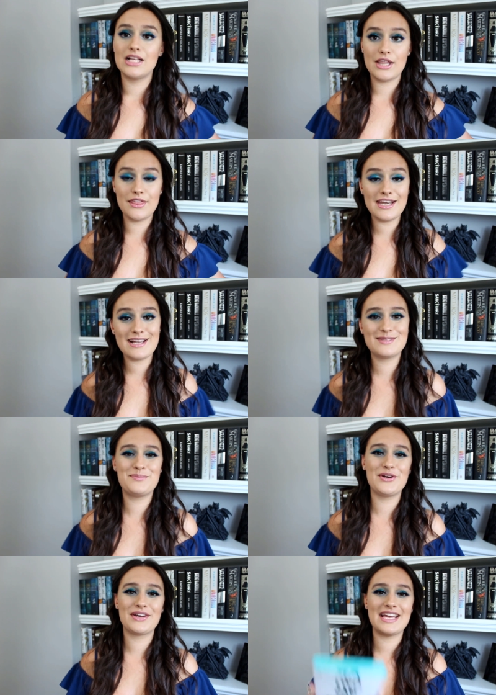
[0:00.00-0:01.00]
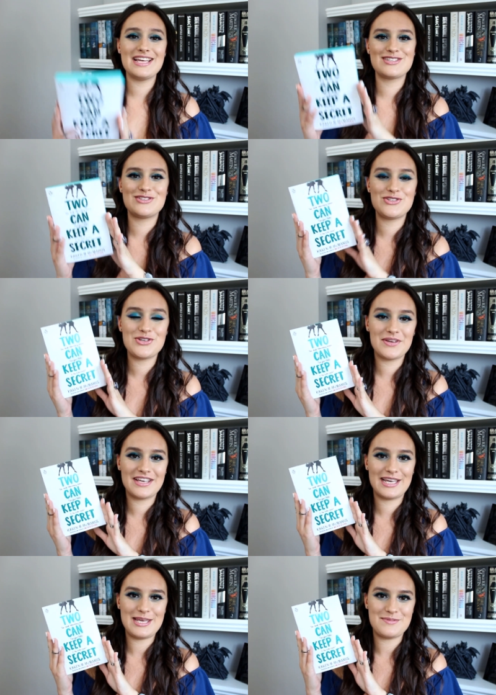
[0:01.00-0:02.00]
The next book is Two
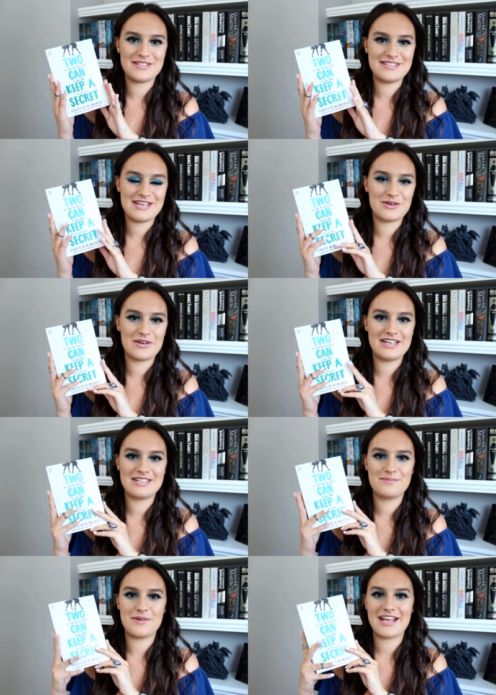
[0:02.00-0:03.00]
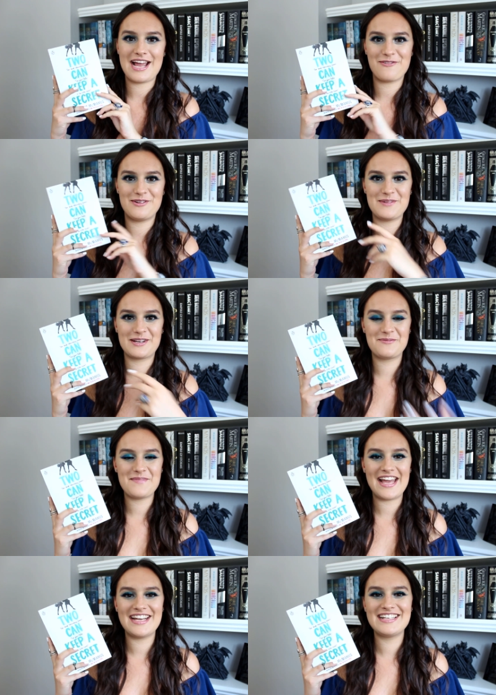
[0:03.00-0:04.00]
Can Keep a Secret by Karen
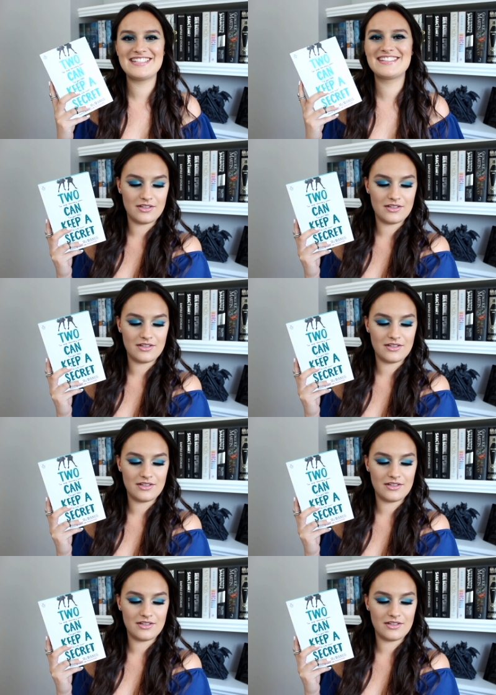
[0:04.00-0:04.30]
McManus.